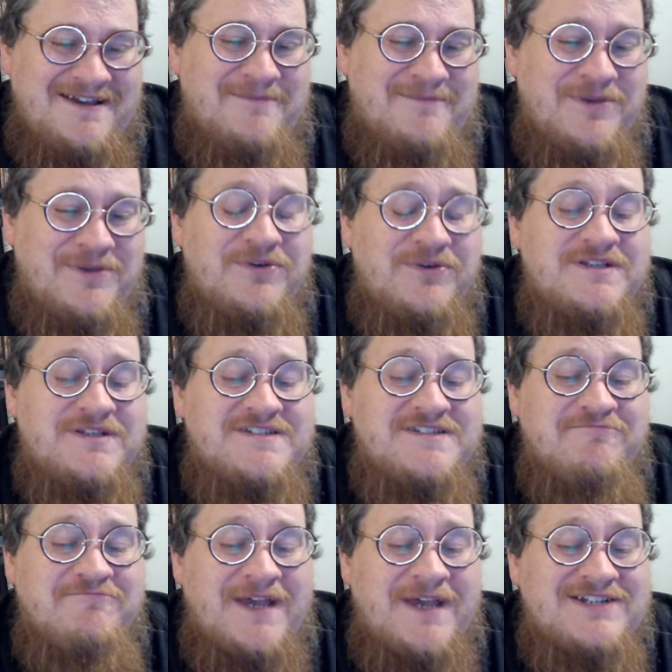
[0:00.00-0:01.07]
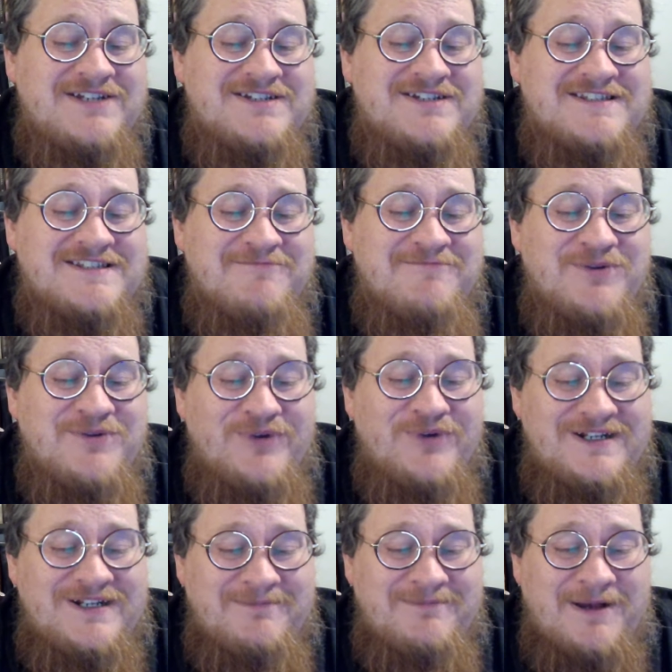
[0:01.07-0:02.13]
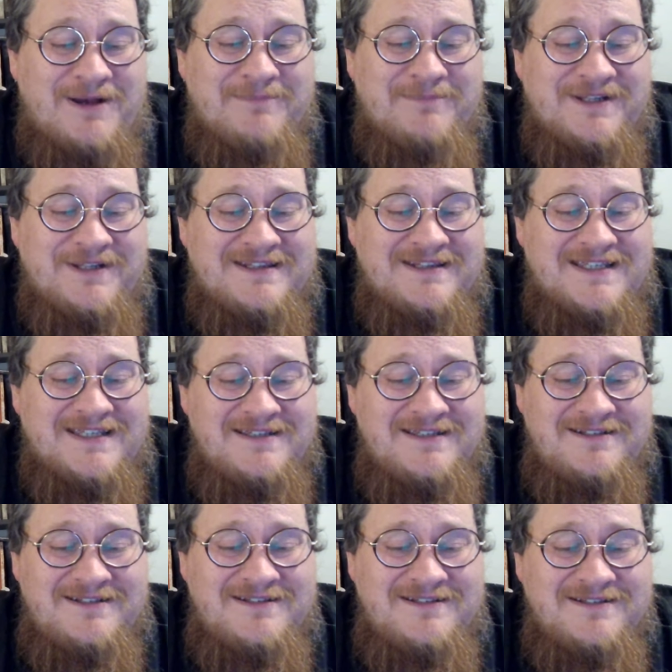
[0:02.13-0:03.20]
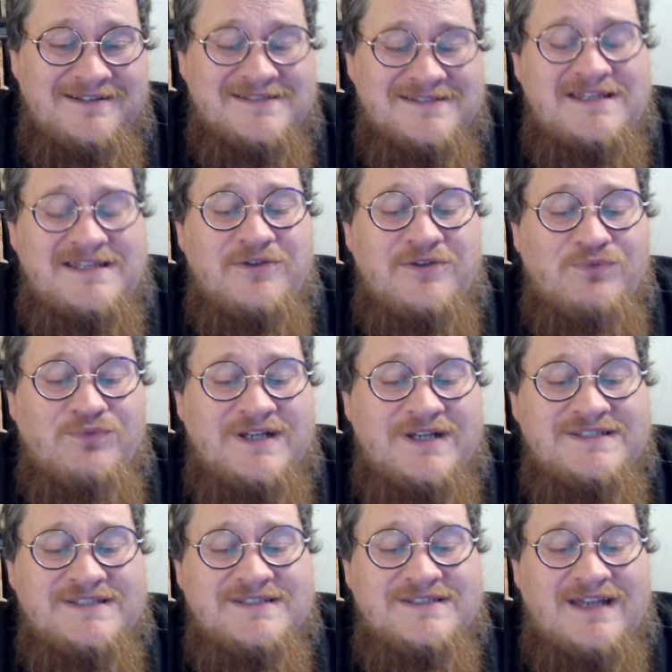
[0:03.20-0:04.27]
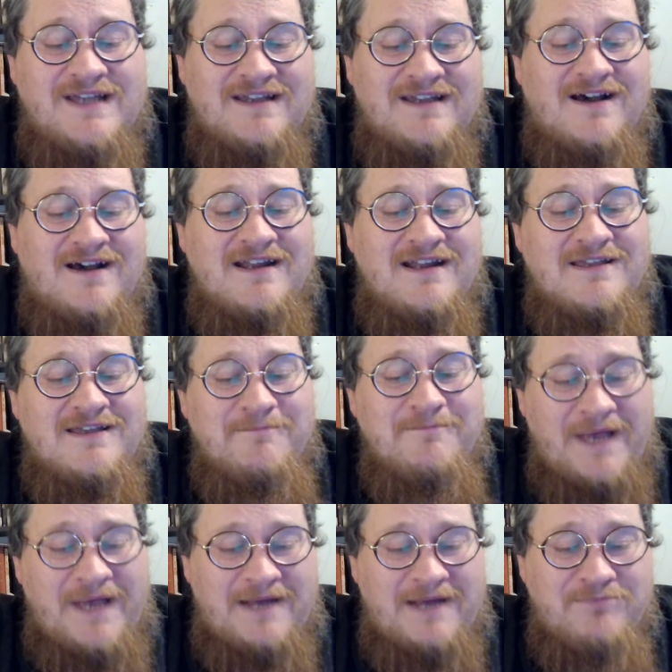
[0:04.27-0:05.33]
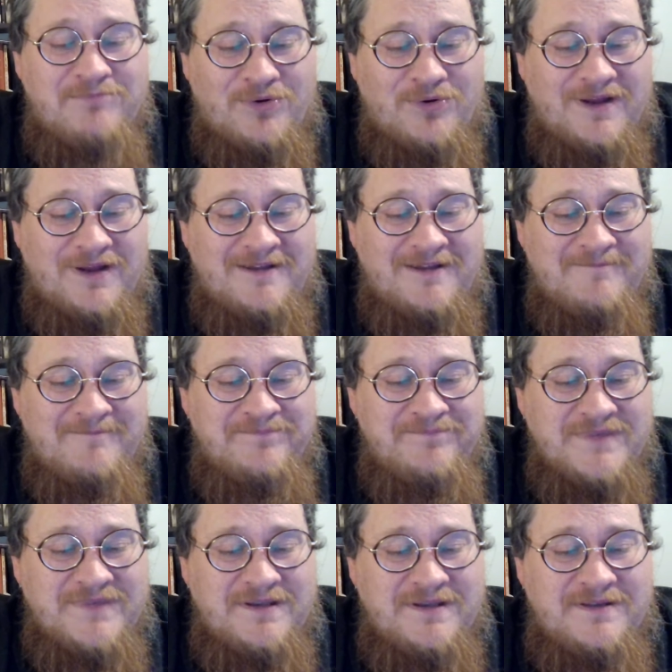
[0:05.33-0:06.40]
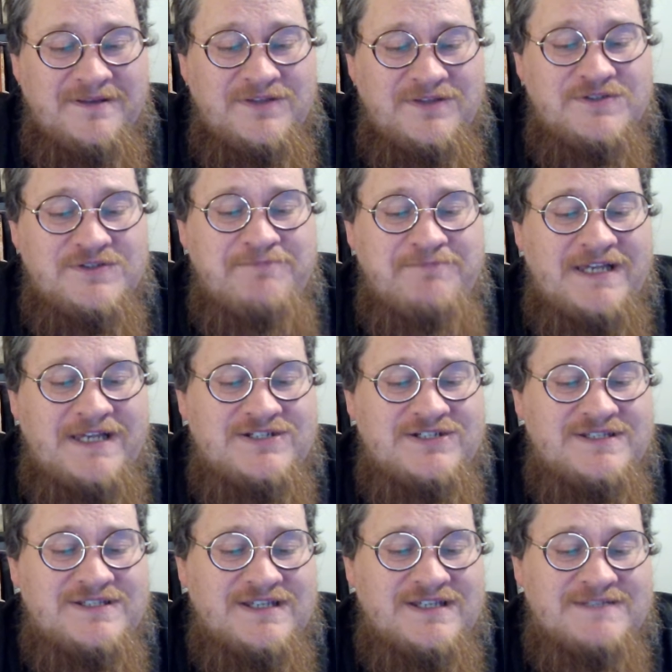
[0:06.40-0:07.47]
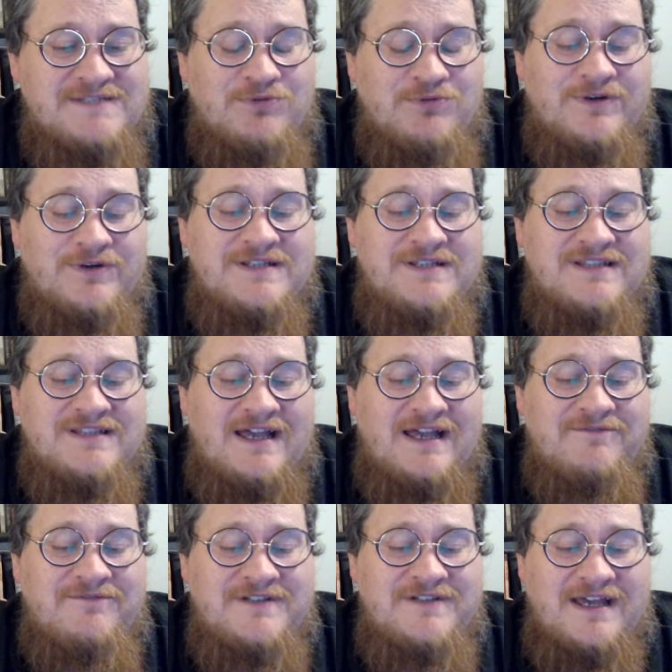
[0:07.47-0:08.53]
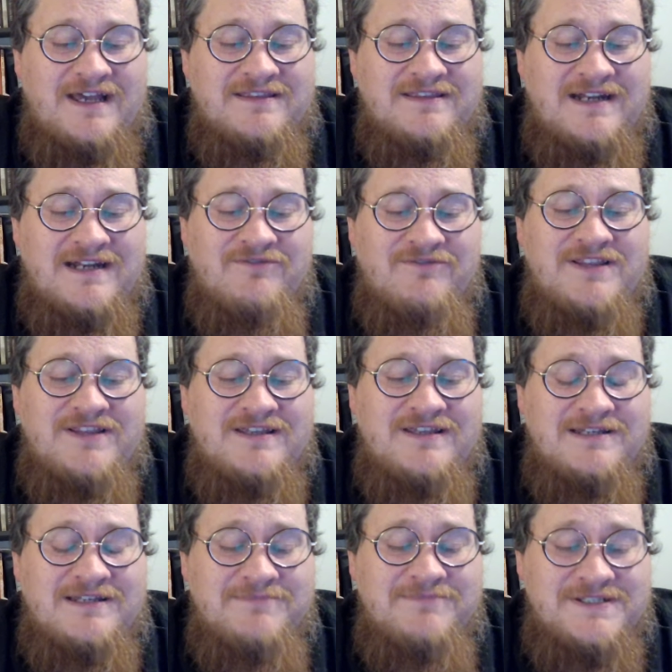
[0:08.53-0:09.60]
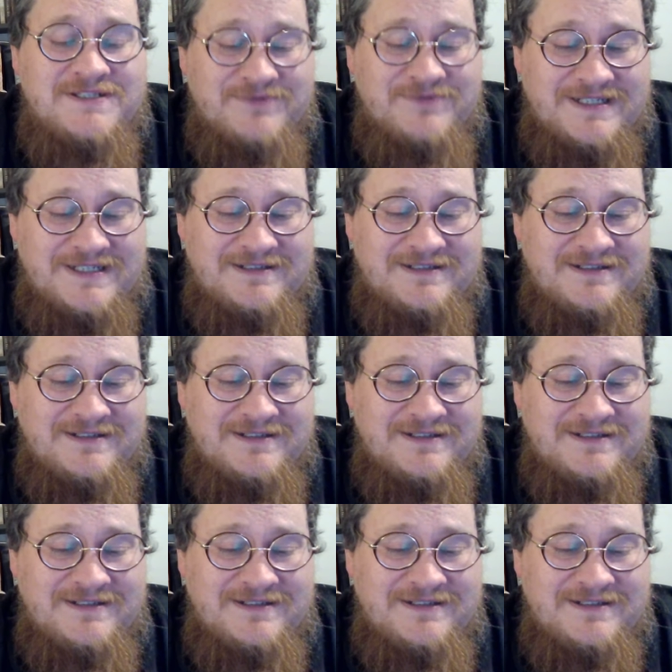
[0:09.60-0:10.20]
millions of pages have been written about Billy the Kid, the Southwest's iconic bad boy. Those pages explored his life, death, and everything in between.